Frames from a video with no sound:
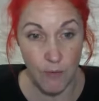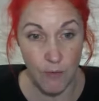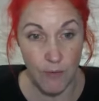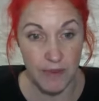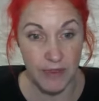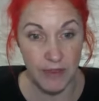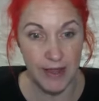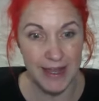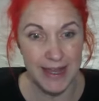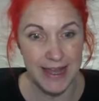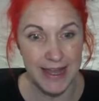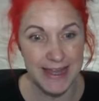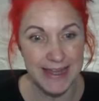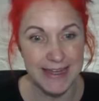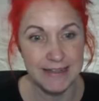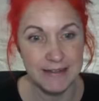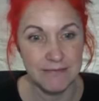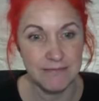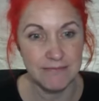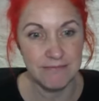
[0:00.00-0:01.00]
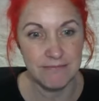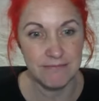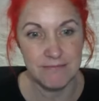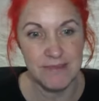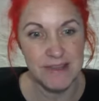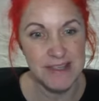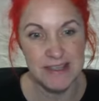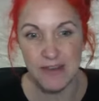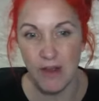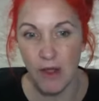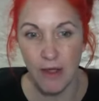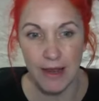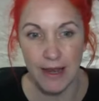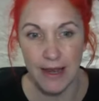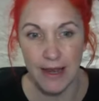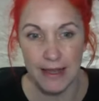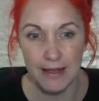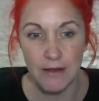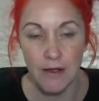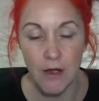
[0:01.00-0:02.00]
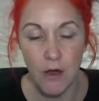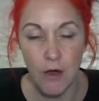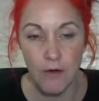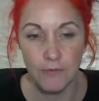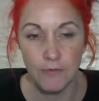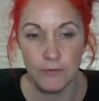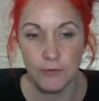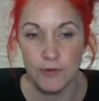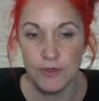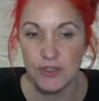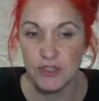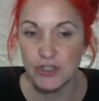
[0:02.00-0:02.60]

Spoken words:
with like heat styling afterwards.